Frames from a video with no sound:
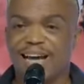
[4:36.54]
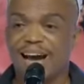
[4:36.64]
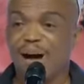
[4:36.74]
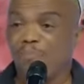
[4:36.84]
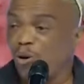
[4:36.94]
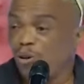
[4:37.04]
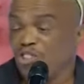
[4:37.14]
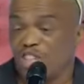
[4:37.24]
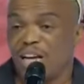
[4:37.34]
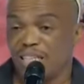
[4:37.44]

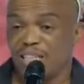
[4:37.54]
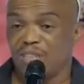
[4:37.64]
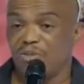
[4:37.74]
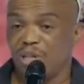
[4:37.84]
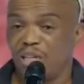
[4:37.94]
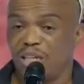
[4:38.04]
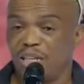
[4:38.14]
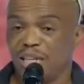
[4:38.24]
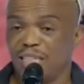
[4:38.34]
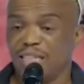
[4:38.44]
apologize to her
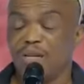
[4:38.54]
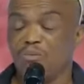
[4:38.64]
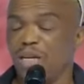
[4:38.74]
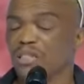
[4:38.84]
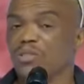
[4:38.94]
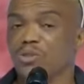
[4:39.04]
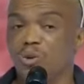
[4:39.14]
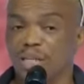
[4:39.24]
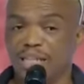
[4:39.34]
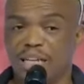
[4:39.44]
and say, we are
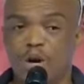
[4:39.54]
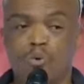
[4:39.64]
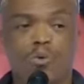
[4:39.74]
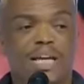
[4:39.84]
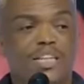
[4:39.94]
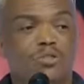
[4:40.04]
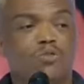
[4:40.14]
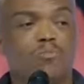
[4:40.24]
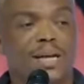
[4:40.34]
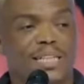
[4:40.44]
sorry, we can
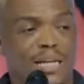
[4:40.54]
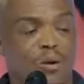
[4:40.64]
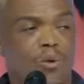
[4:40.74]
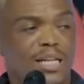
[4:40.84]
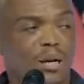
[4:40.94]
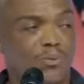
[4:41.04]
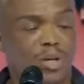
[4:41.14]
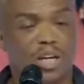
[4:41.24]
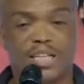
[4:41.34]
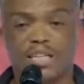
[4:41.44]
do better. What are we
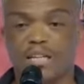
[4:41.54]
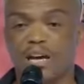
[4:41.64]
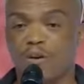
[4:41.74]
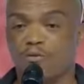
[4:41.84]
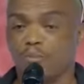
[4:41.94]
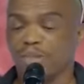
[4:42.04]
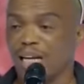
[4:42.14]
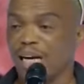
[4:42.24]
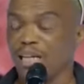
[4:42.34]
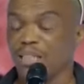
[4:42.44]
learning from
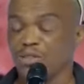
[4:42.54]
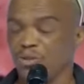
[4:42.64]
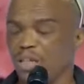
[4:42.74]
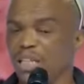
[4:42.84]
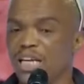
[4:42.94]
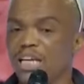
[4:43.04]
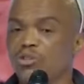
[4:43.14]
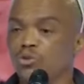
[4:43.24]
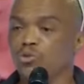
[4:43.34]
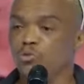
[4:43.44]
Zahara's story
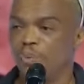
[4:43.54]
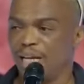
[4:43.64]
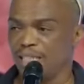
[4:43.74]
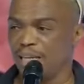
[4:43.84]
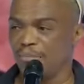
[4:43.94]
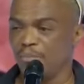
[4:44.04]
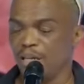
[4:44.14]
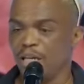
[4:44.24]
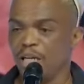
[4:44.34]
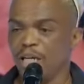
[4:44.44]
is to do better.
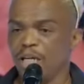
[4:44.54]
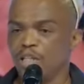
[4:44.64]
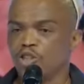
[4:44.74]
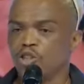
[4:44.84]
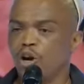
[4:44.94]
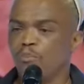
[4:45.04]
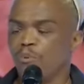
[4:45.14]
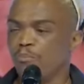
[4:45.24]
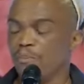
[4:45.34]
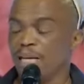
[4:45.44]

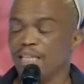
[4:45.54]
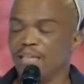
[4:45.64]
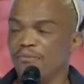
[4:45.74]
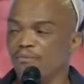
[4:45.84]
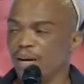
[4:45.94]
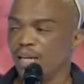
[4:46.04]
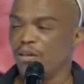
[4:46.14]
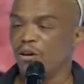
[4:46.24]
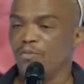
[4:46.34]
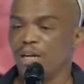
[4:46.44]
Stop making
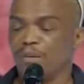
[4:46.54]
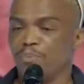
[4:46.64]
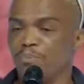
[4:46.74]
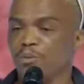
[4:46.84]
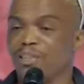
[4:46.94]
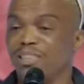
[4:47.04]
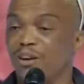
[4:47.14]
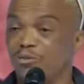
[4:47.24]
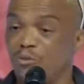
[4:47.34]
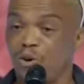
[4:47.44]
fun of other people's
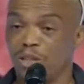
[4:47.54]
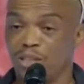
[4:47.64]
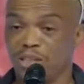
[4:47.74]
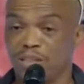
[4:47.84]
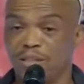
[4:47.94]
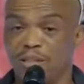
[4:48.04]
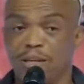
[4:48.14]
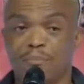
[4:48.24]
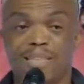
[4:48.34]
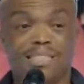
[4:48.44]
downfalls.
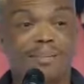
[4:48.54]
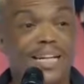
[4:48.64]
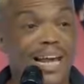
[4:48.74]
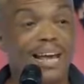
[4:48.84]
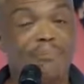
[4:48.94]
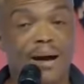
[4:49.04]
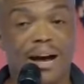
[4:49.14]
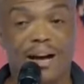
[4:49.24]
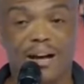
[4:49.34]
Besimhleba.